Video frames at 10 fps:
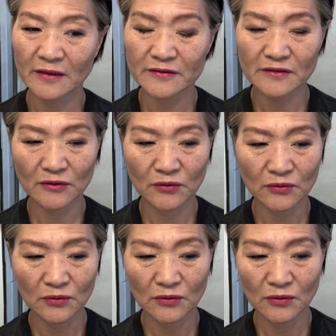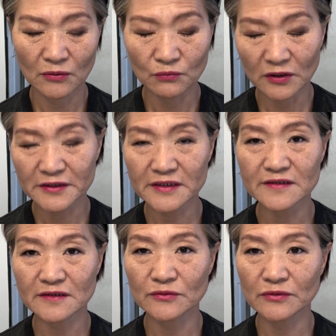So what
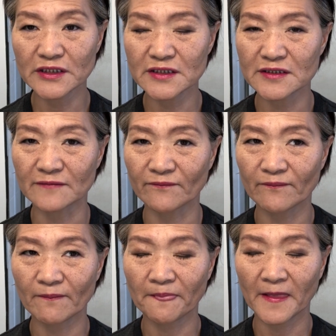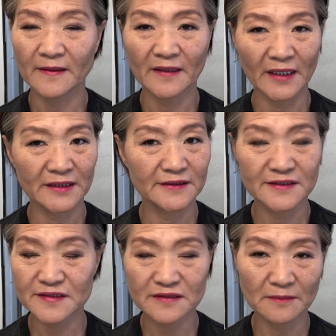is the reason? it
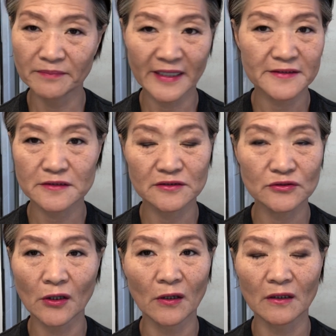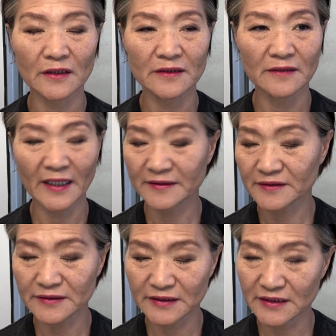is the best to talk,
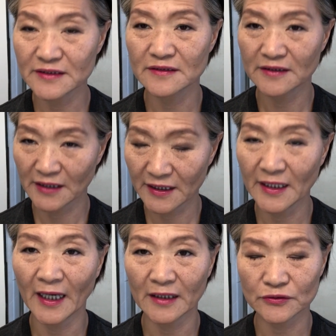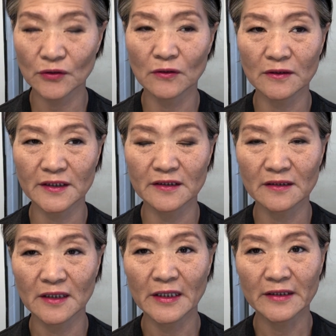and they are
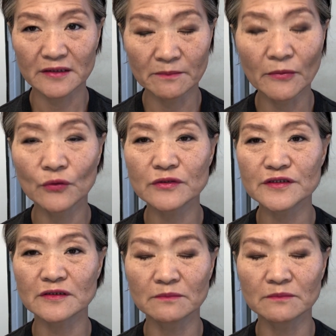talking the most